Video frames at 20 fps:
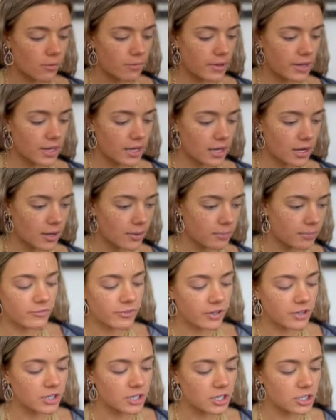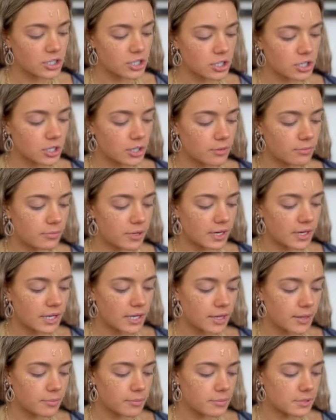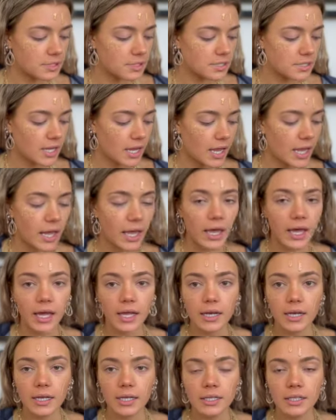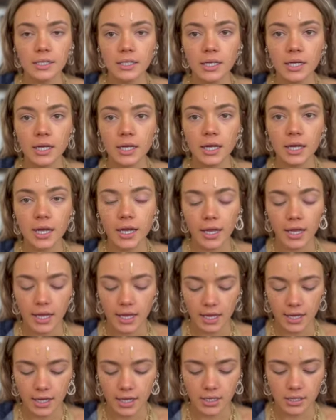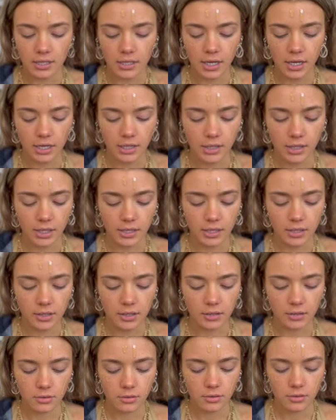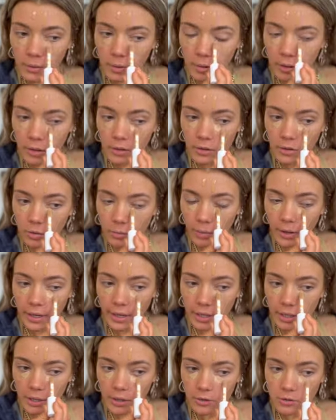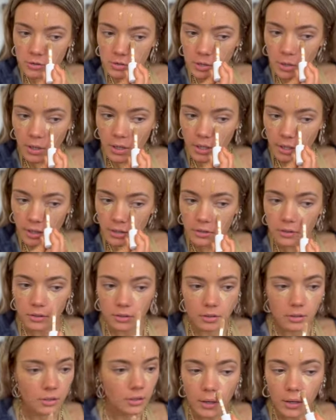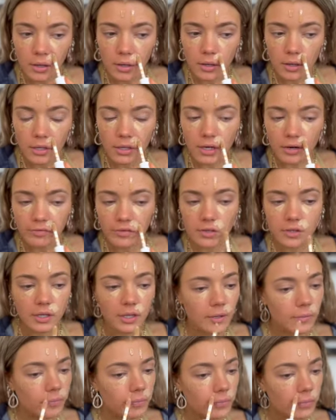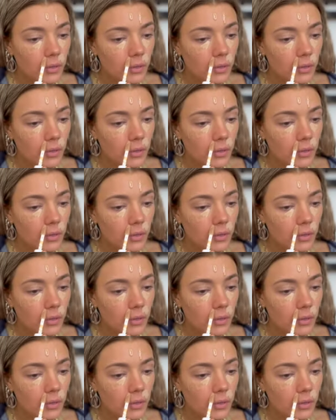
Makeup Foundation Medium Tan. And I like the way it goes on and everything.